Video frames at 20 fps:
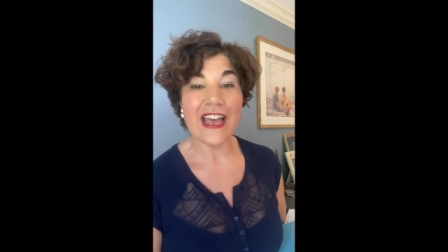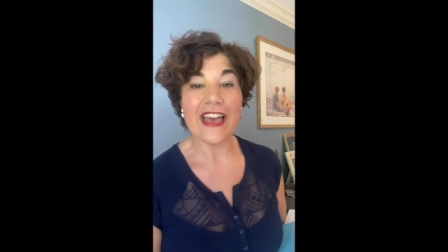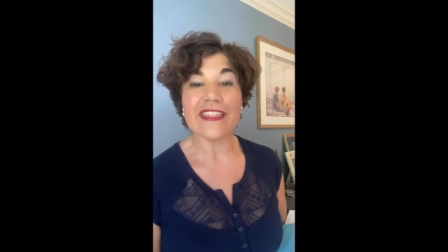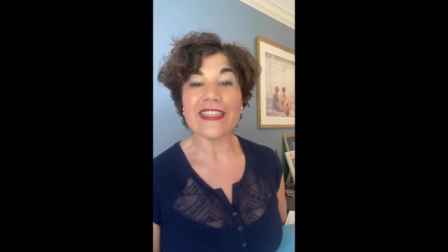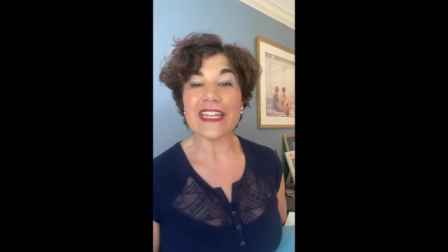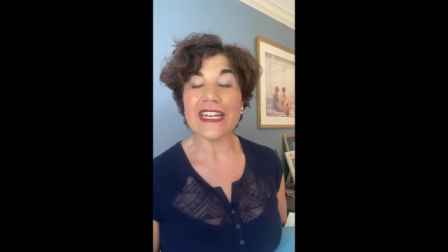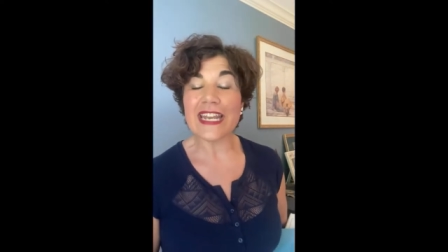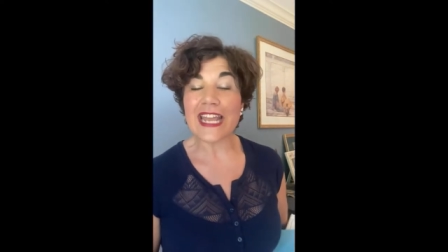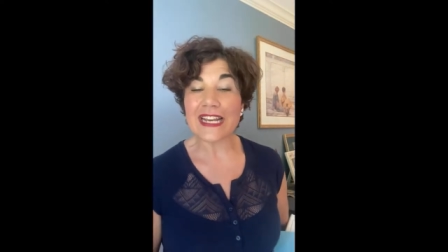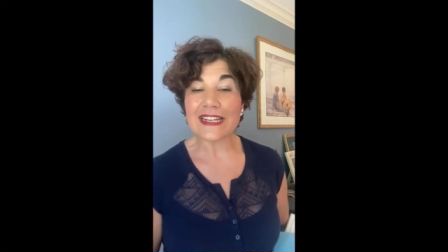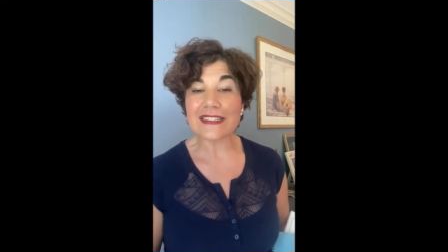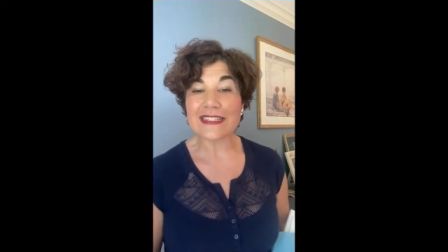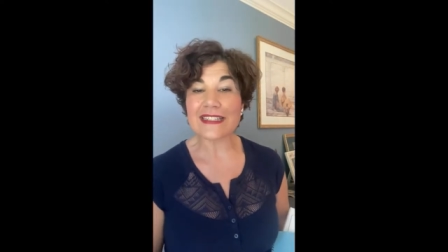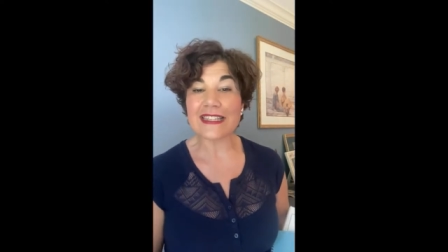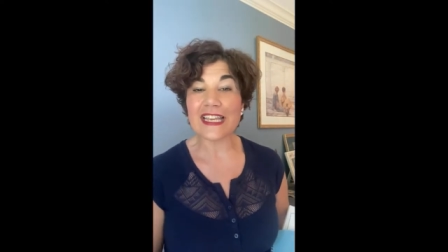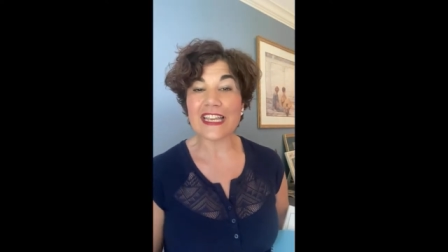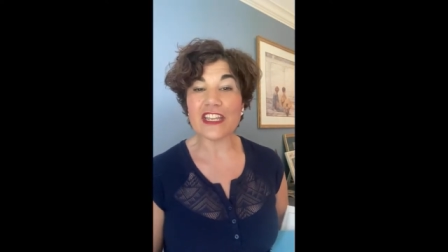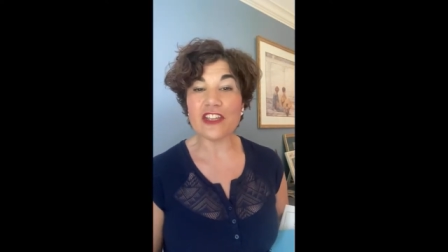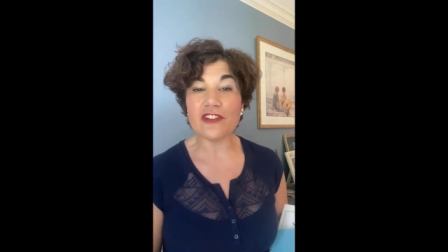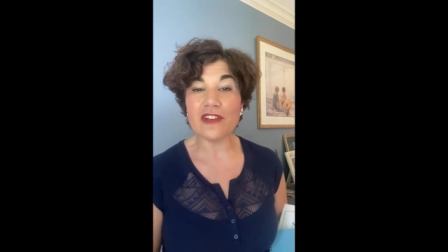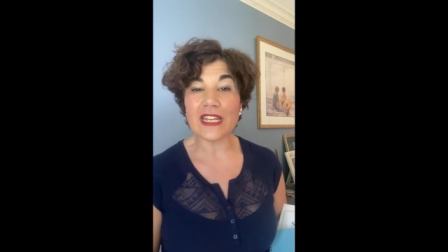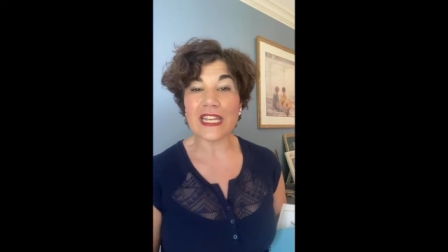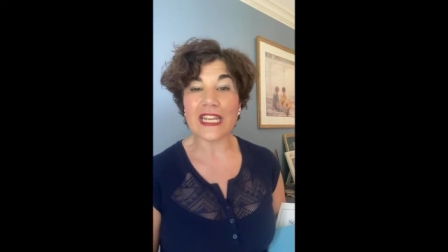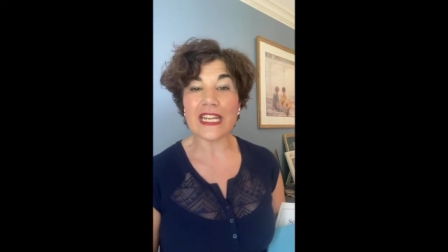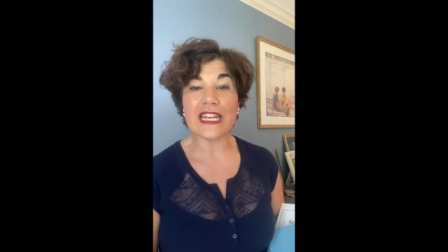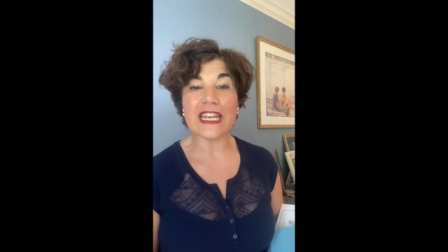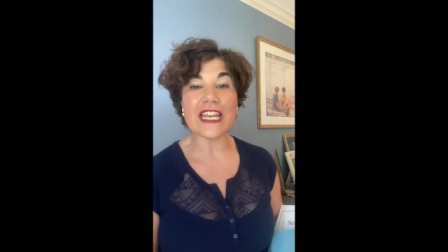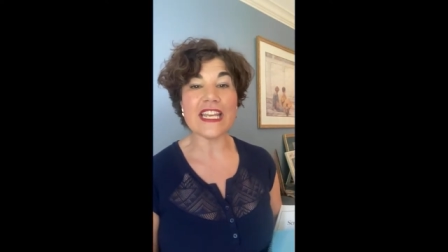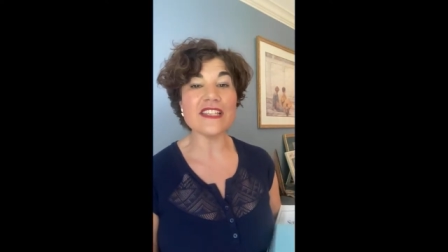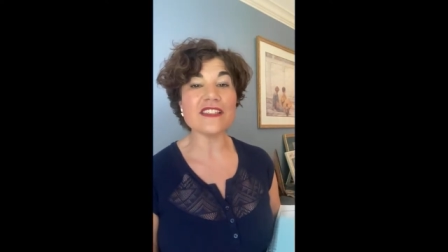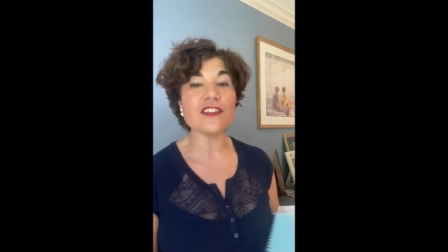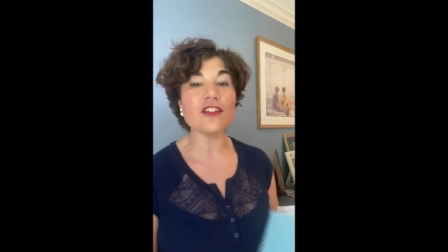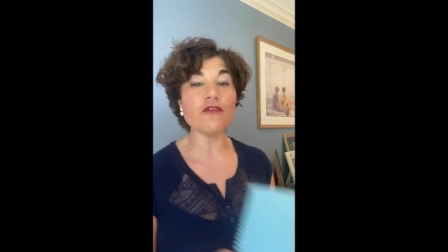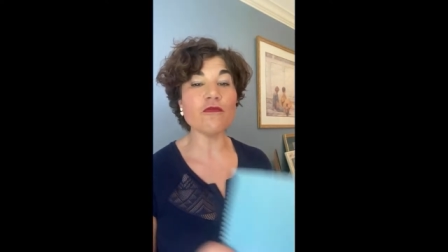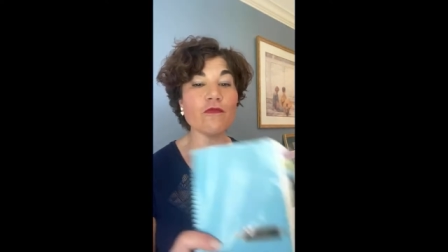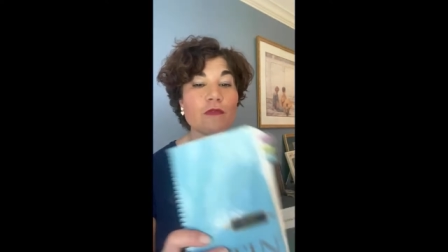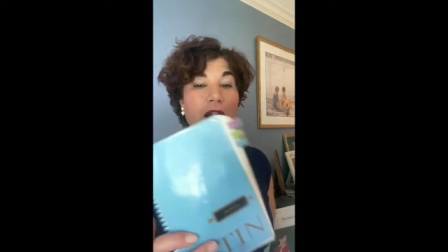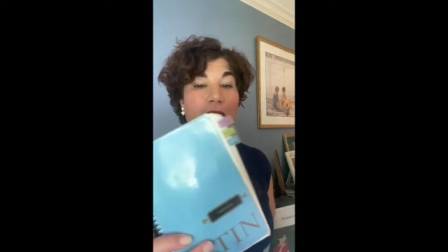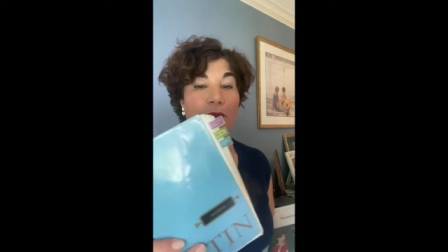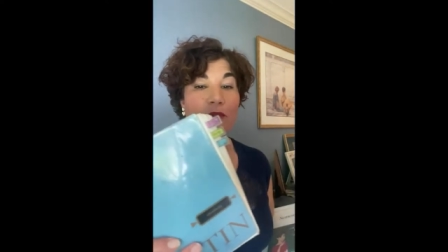The next thing you need is the
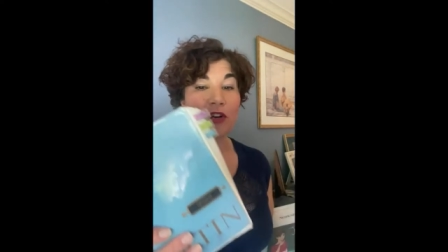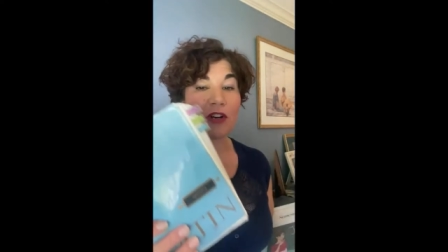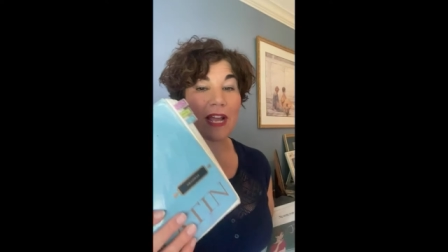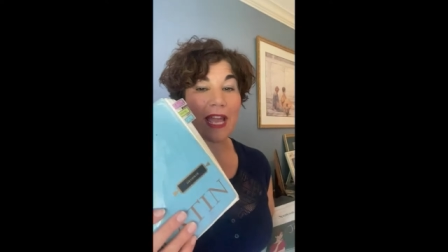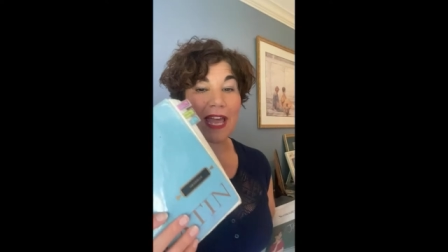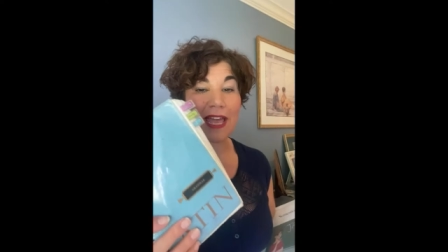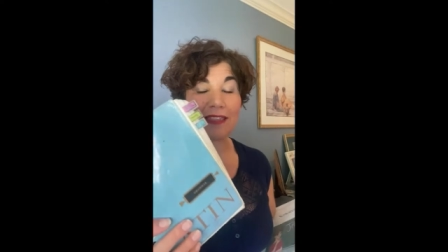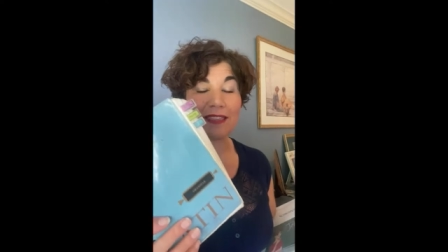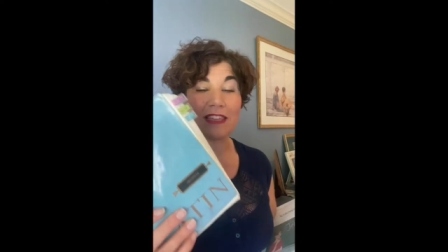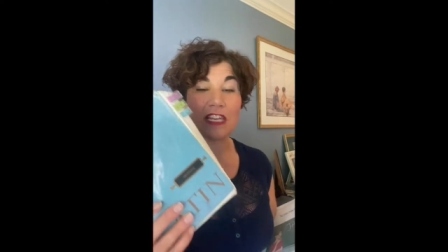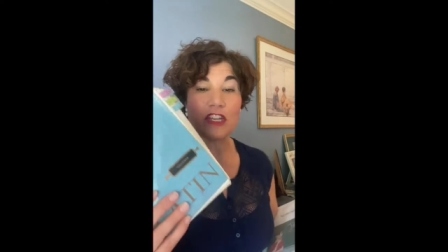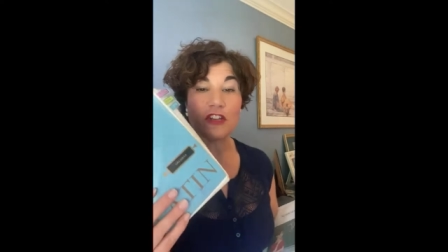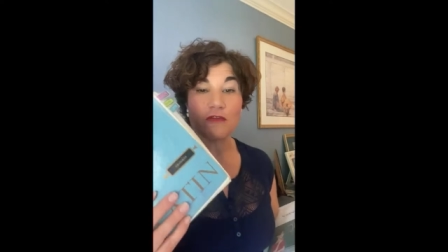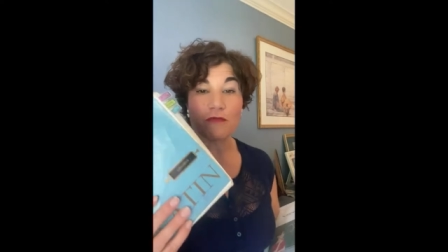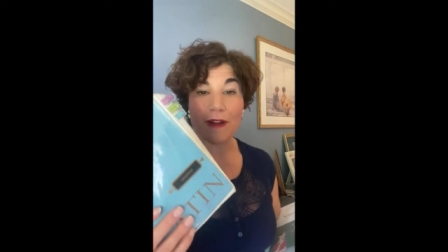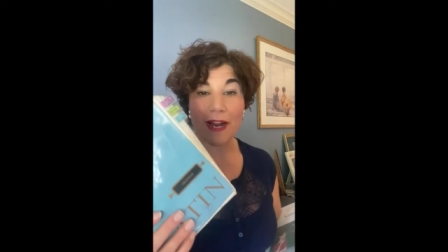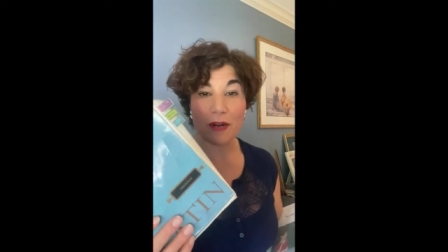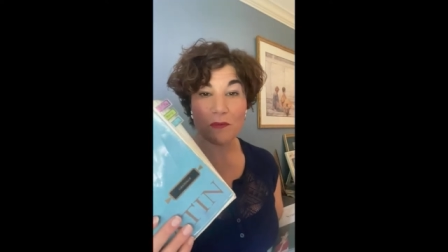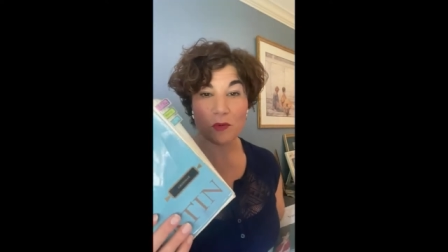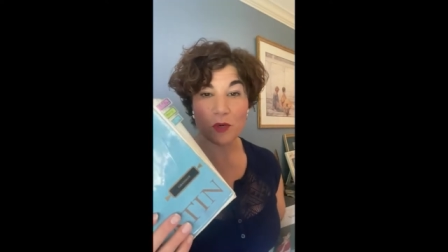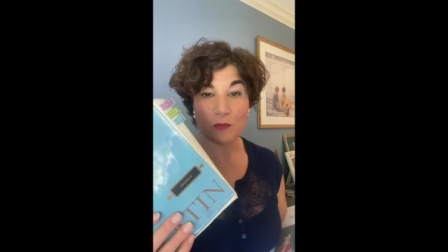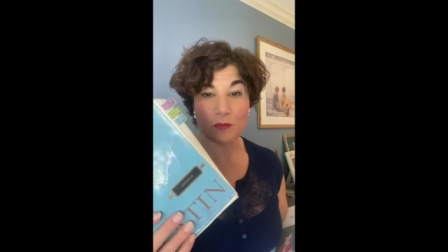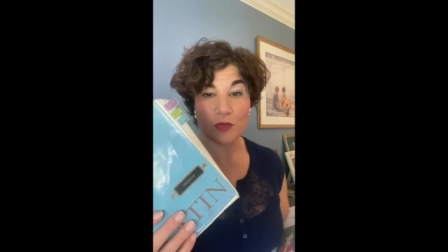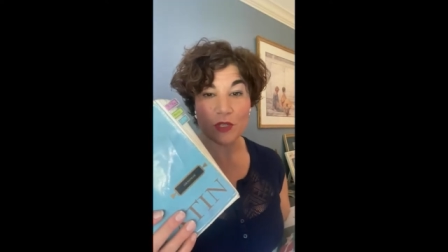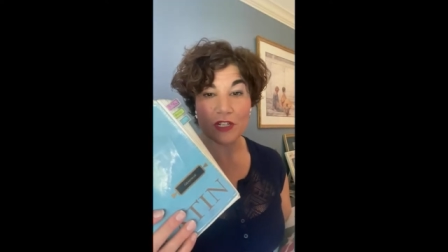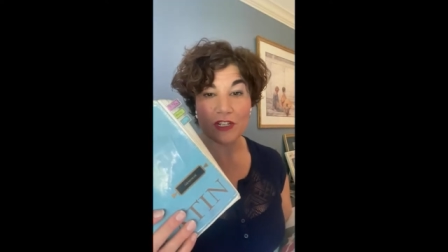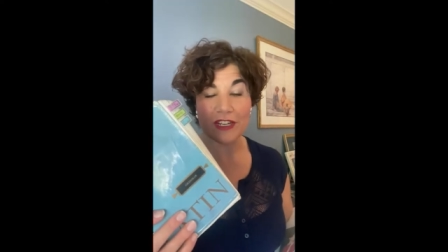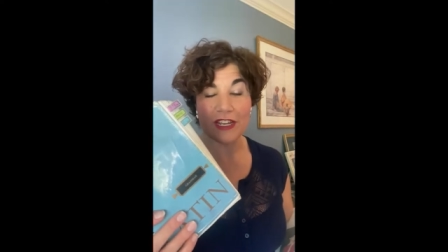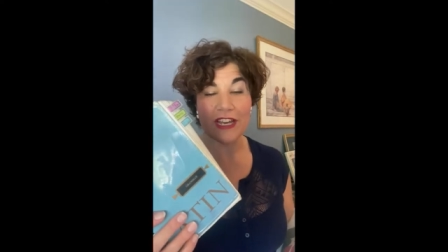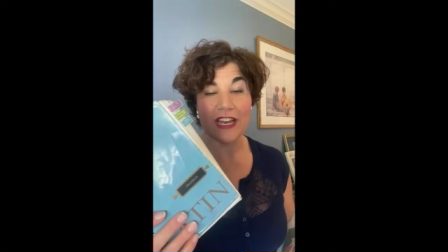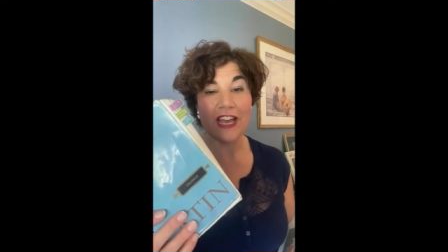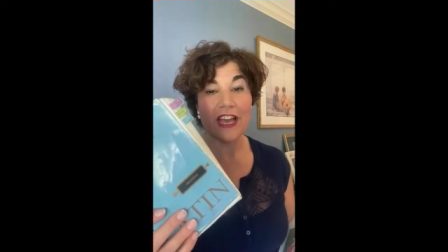Robert Henley Grammar Book.